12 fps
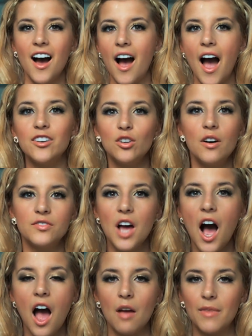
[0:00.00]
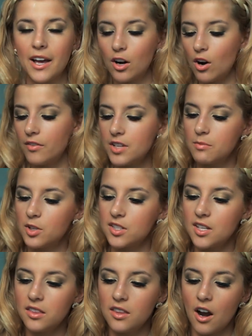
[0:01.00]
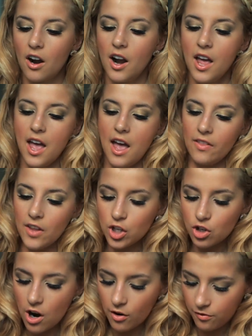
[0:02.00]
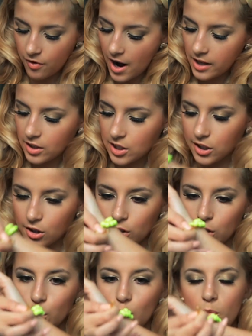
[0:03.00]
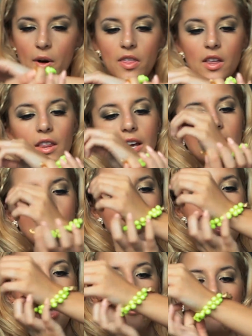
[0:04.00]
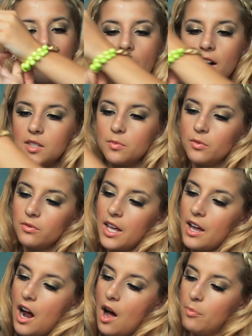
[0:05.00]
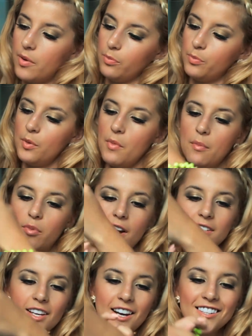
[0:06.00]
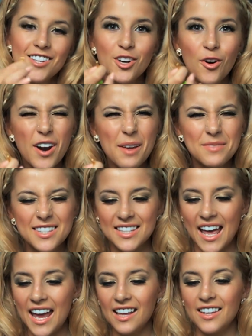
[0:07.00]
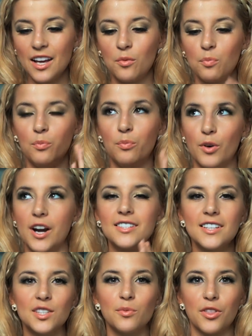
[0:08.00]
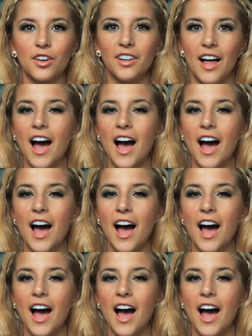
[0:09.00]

I don't have time. Like, I don't have time to sit there and like try to find this little loop and then like have my husband get up and put my bracelet. And you know what I'm saying? Like, bracelets with